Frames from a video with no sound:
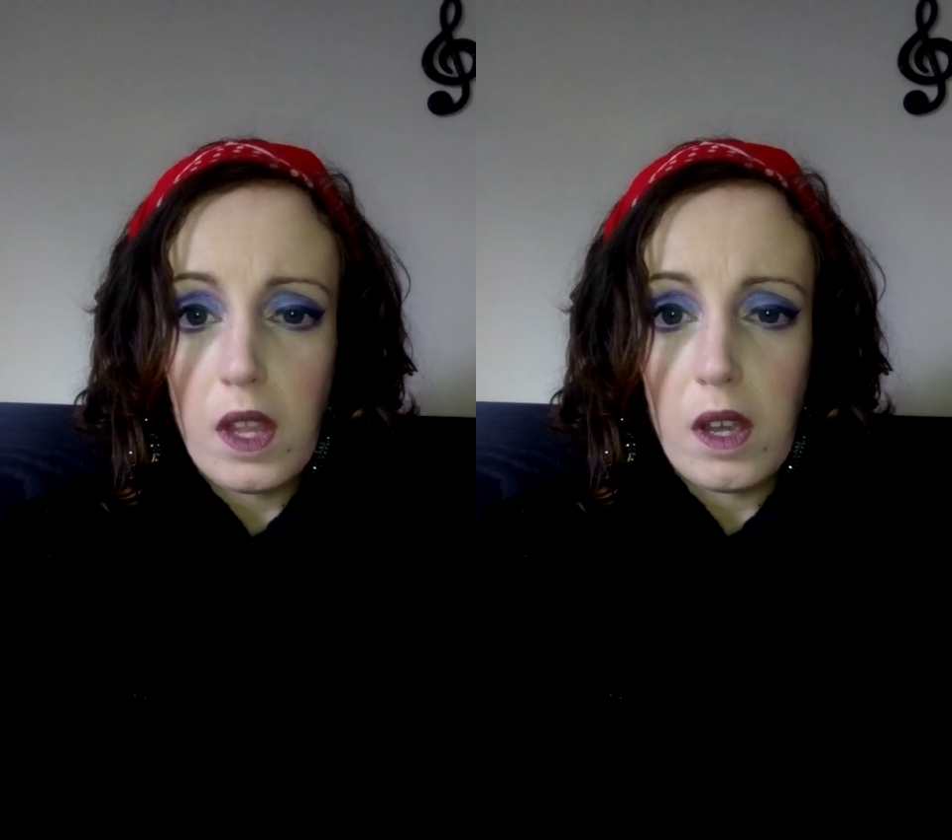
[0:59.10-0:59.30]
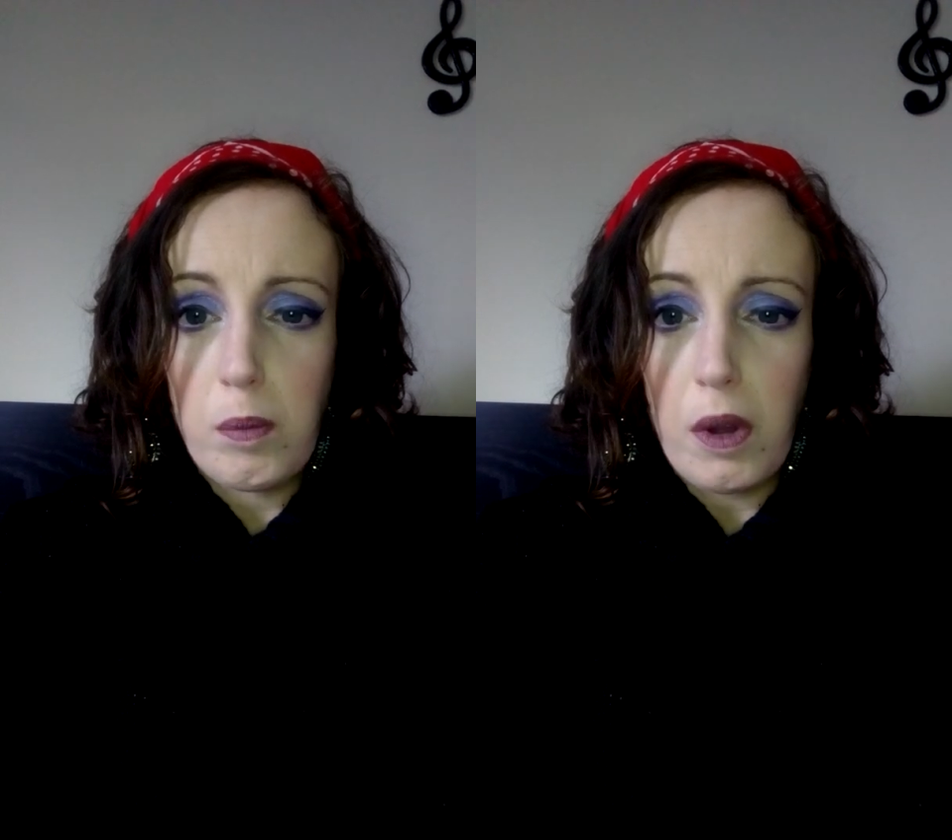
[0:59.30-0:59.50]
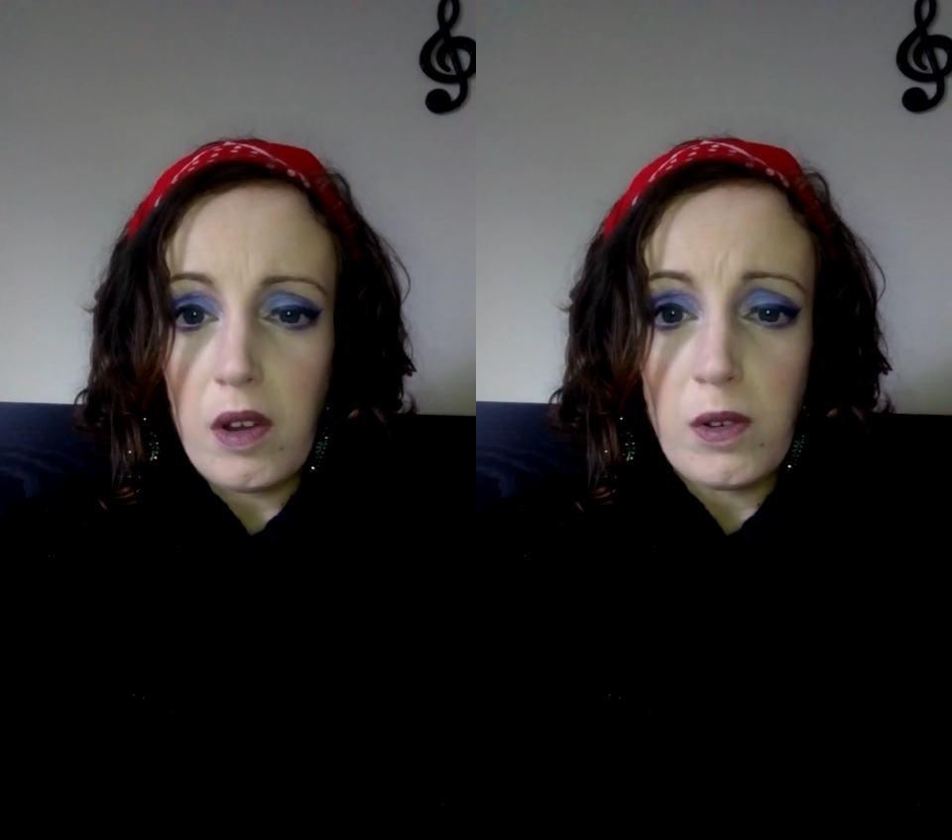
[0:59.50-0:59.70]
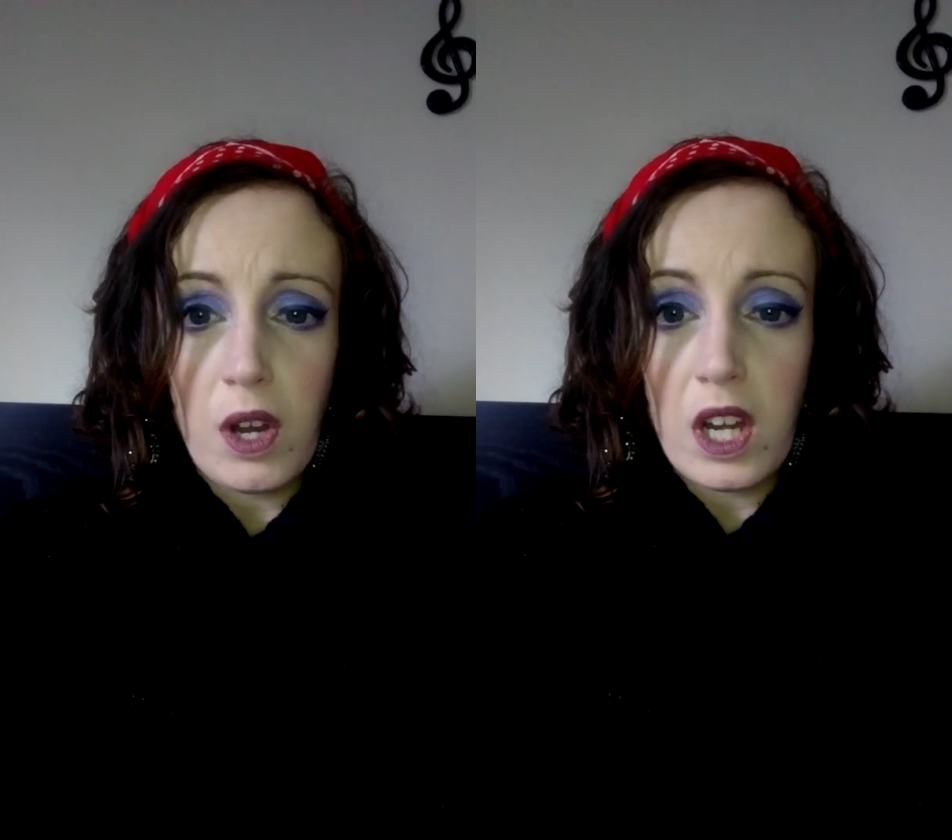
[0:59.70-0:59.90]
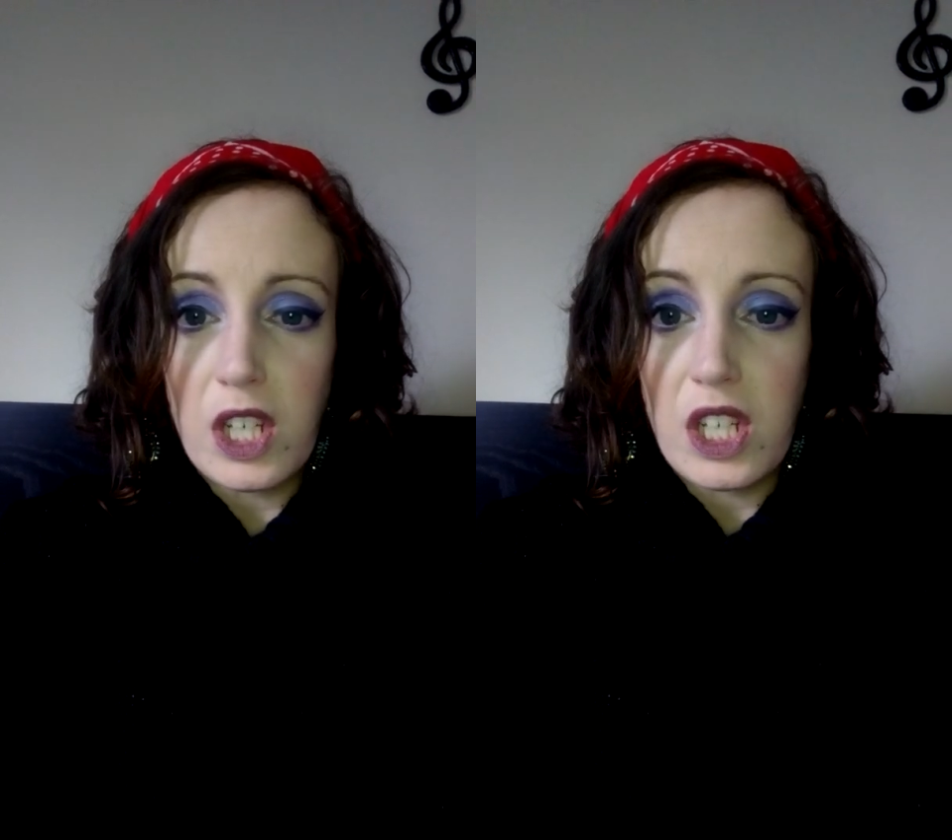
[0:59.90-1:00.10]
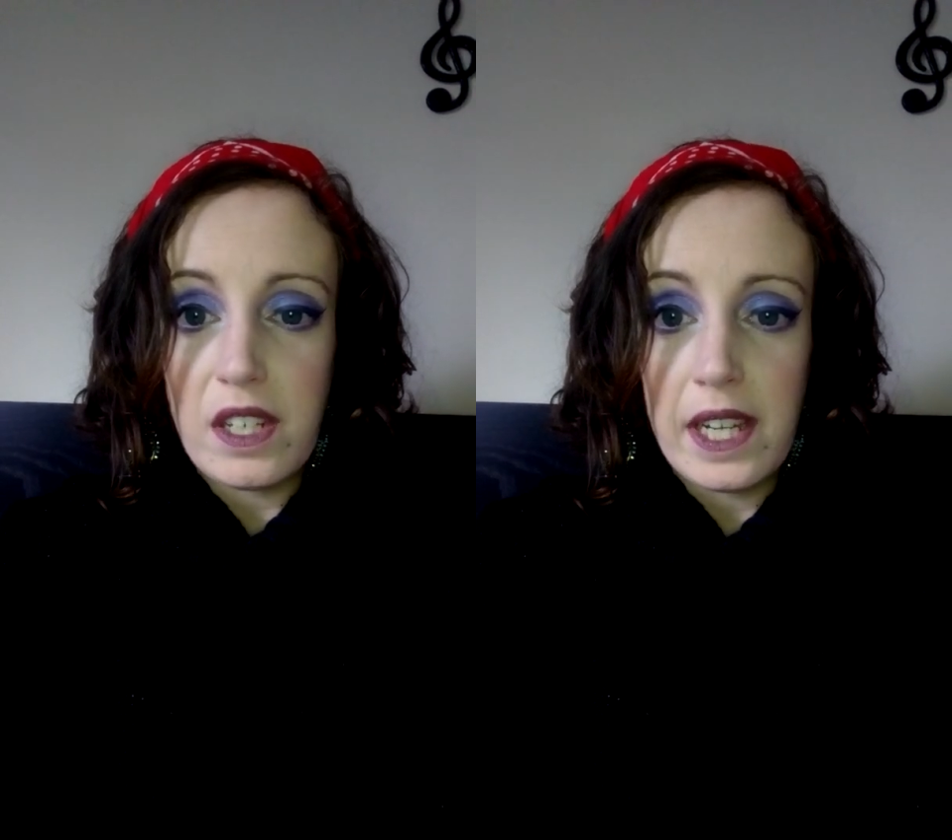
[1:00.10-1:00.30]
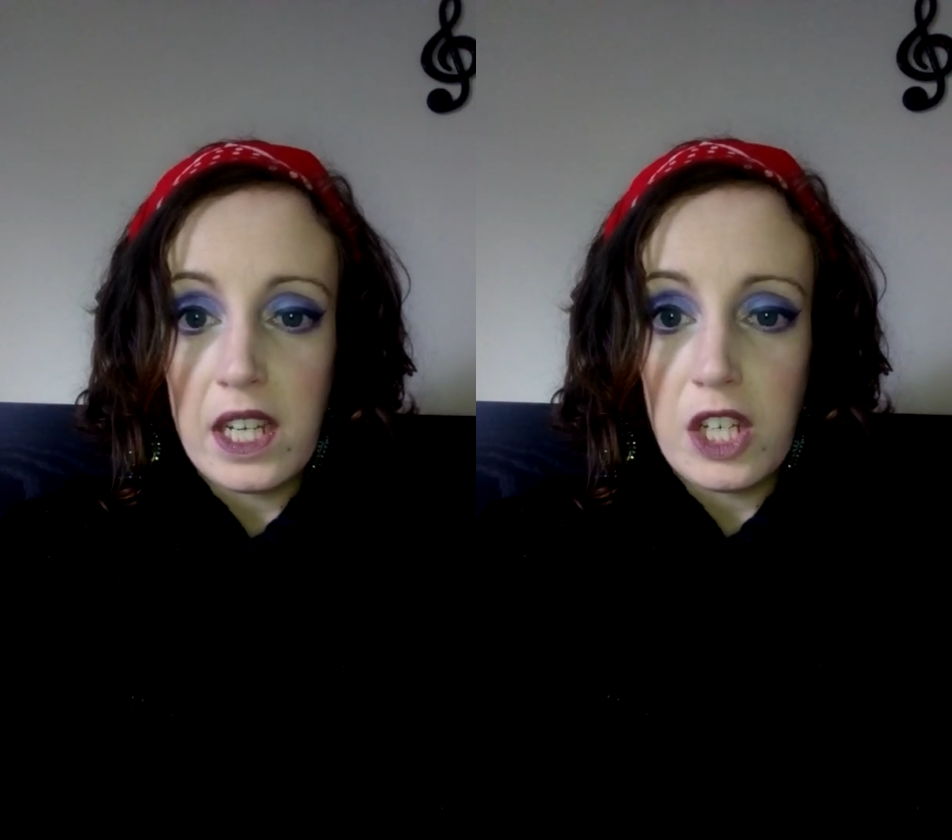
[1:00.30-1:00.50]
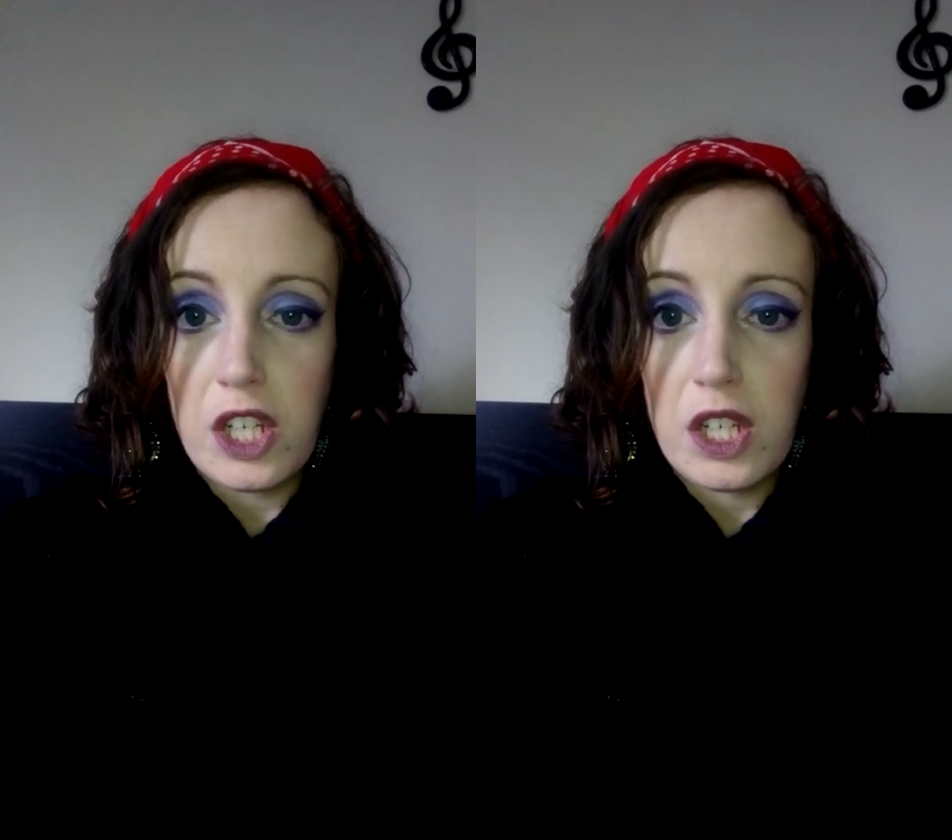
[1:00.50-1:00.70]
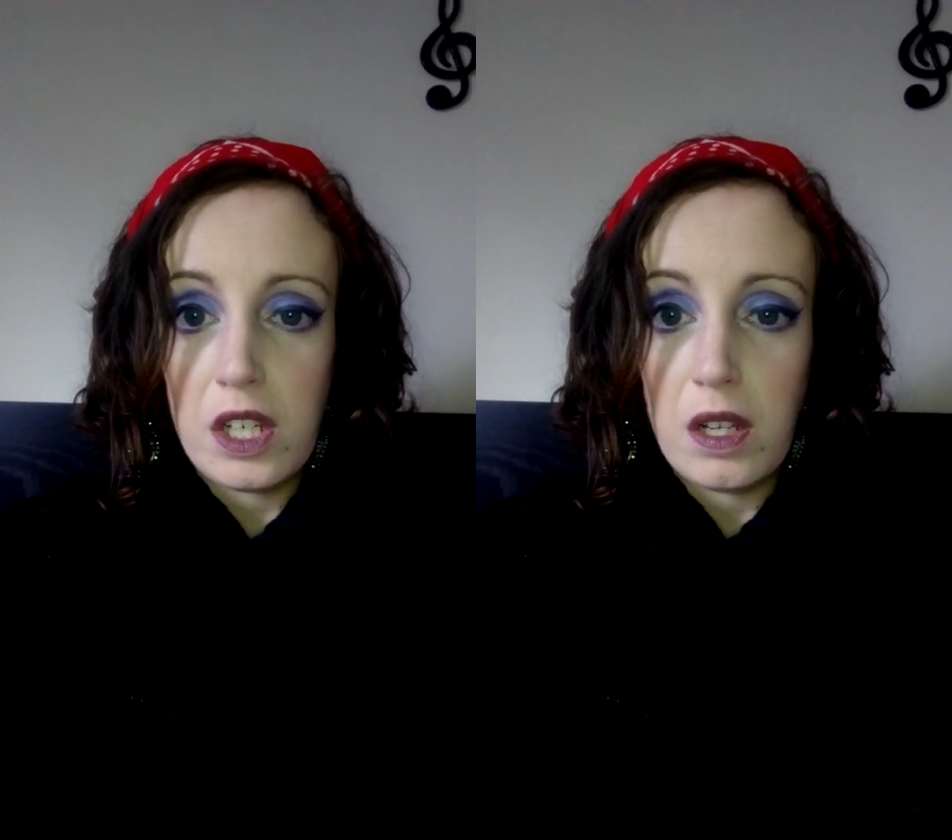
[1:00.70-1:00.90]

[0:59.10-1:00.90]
but I'm not actually stage